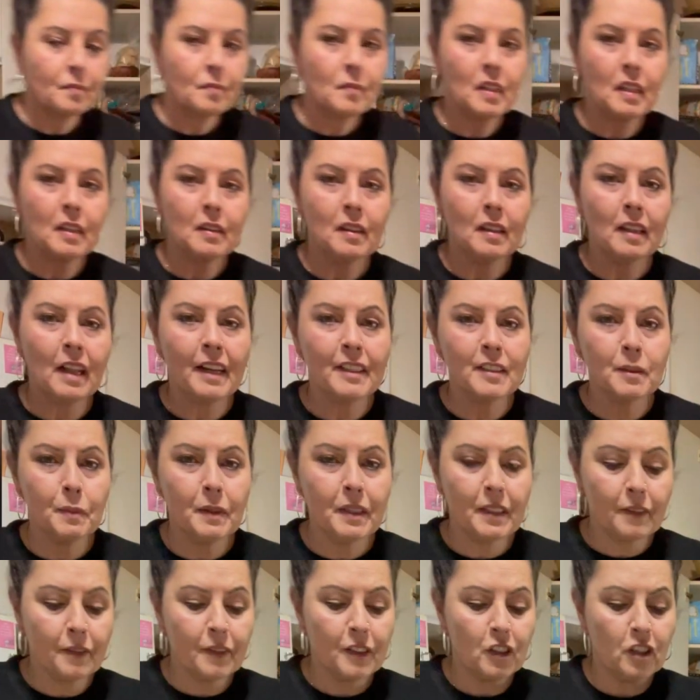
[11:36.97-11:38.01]
The last bit
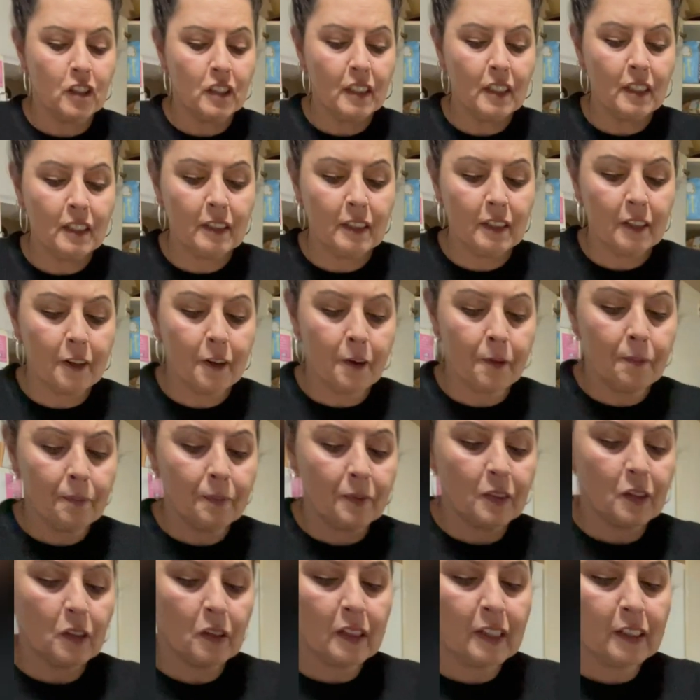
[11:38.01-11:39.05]
of the cheese here.
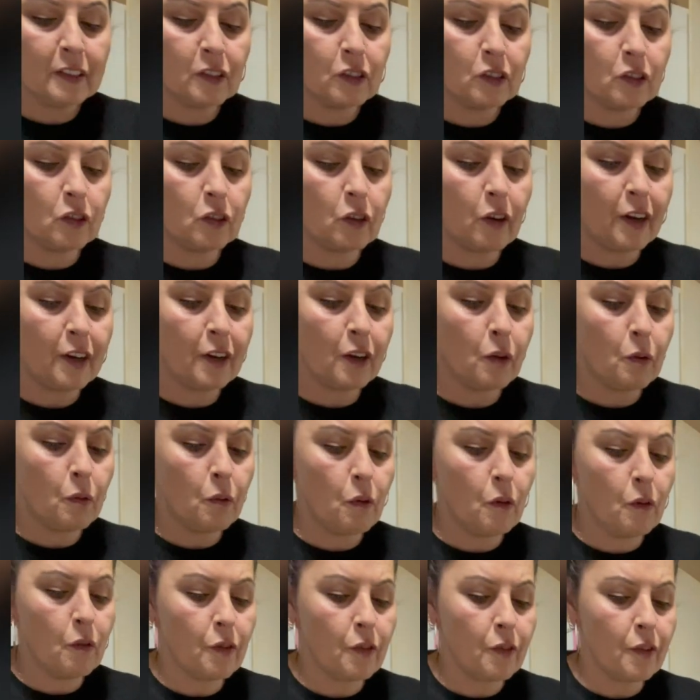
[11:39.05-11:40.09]
So let's try to go
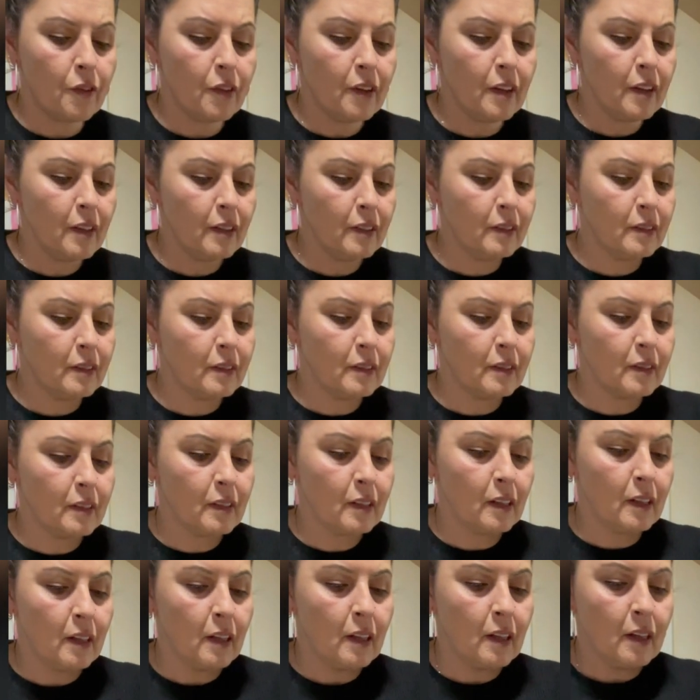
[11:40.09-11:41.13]
over this.
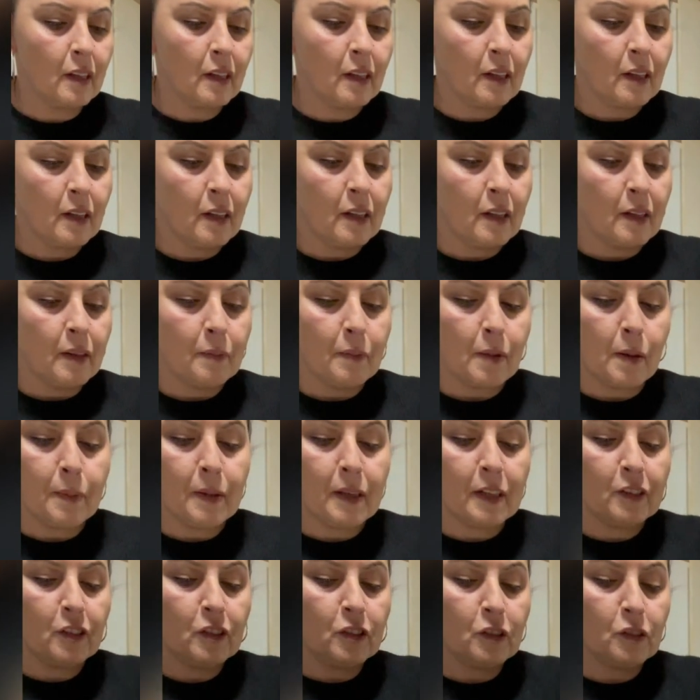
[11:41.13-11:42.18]
Maybe I
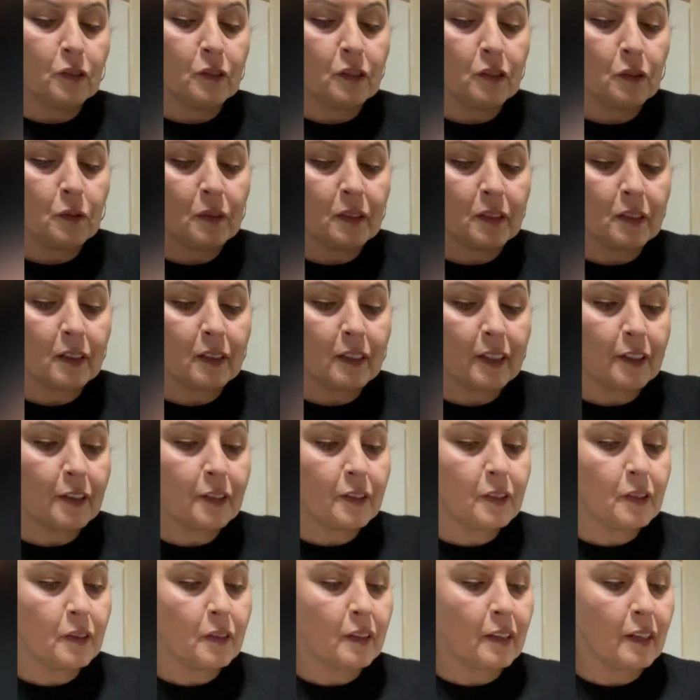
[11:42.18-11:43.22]
should just do a little later
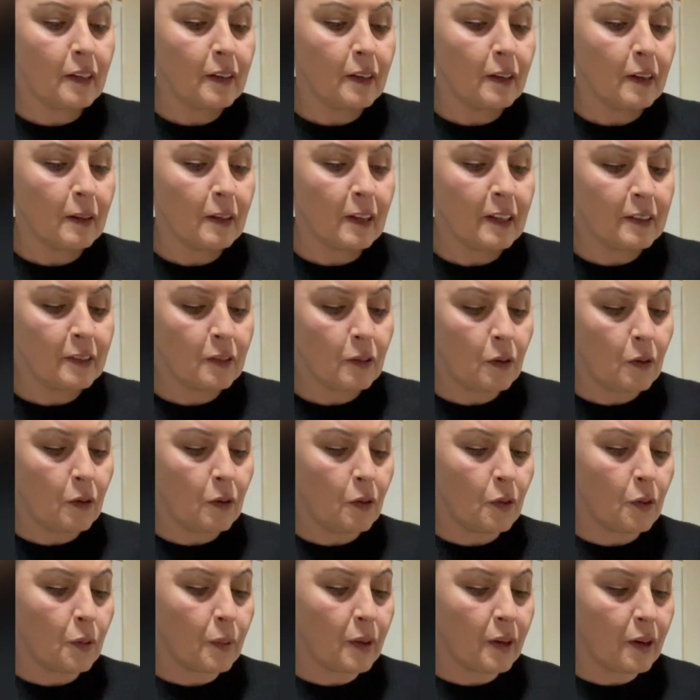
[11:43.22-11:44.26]
so that it gets all
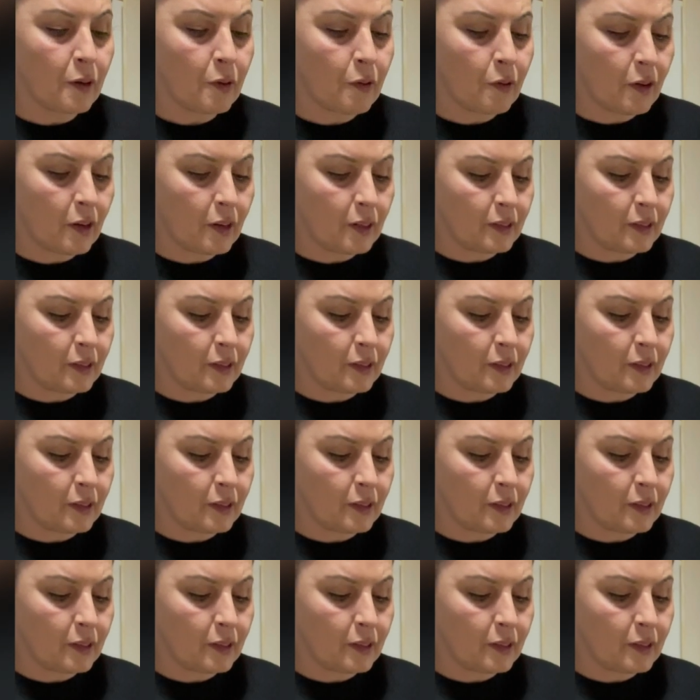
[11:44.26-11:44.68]
the way across.